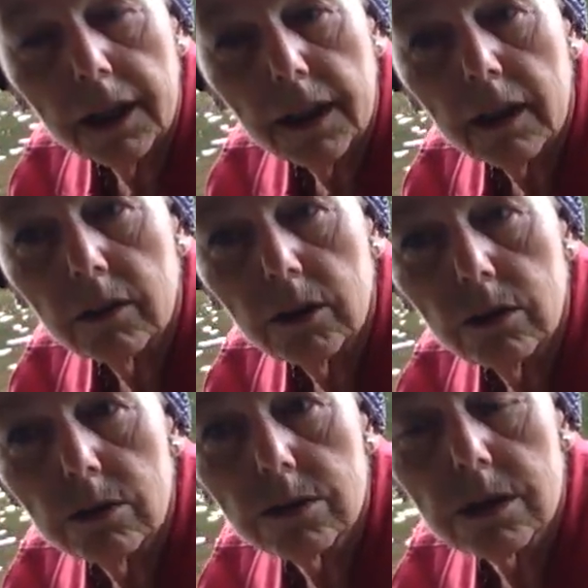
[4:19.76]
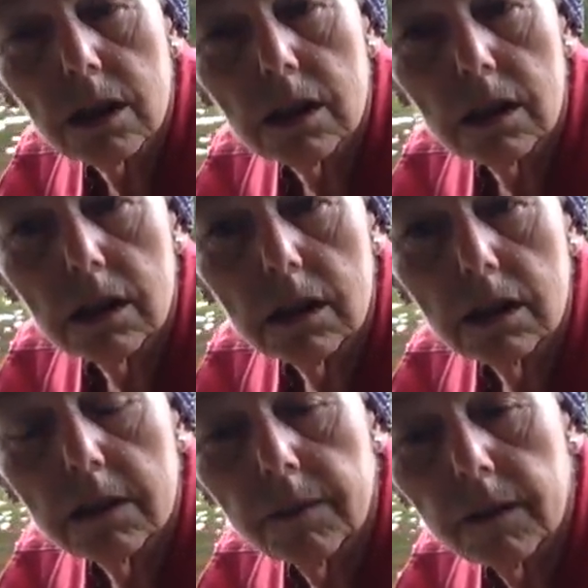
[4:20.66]
I now use
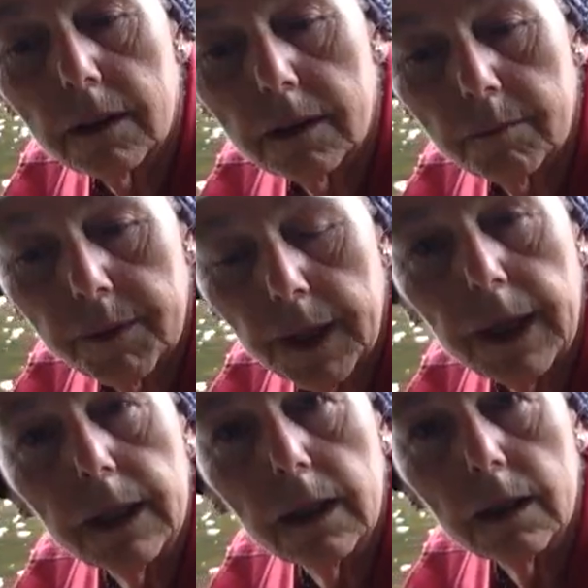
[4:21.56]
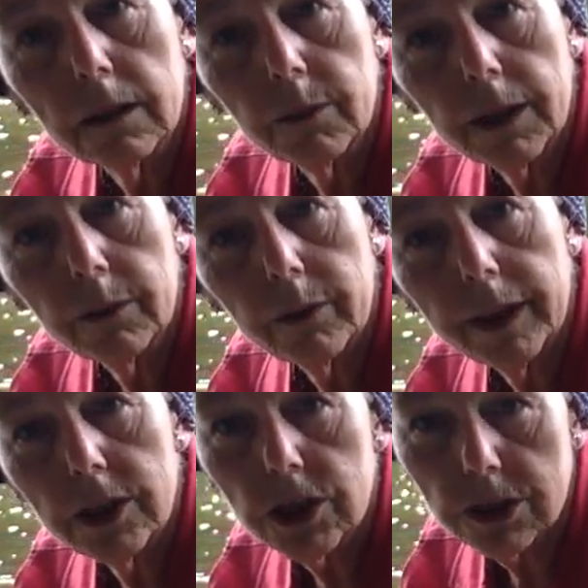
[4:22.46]
the hiking, the
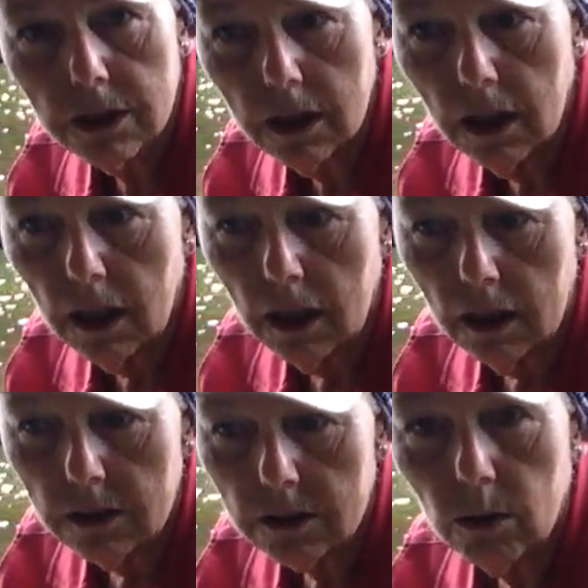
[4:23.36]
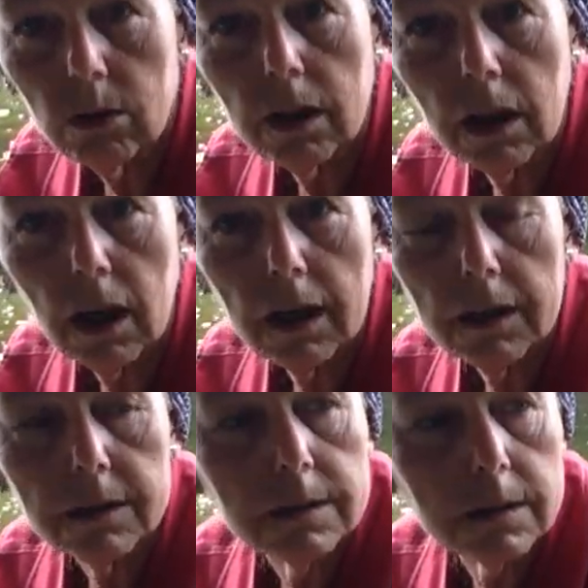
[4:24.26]
recreation, solely
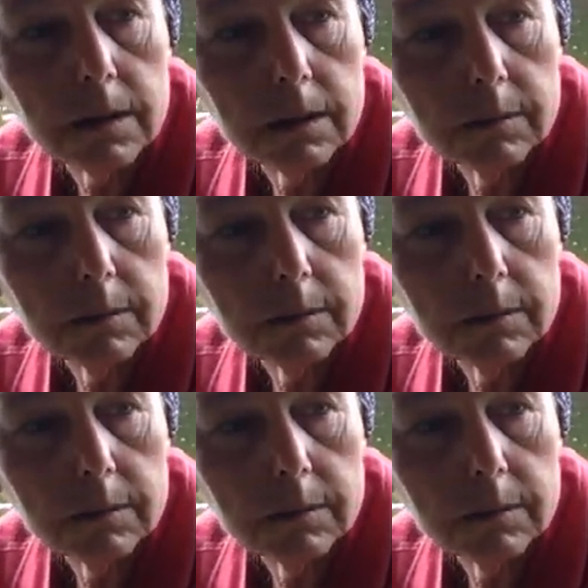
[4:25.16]
as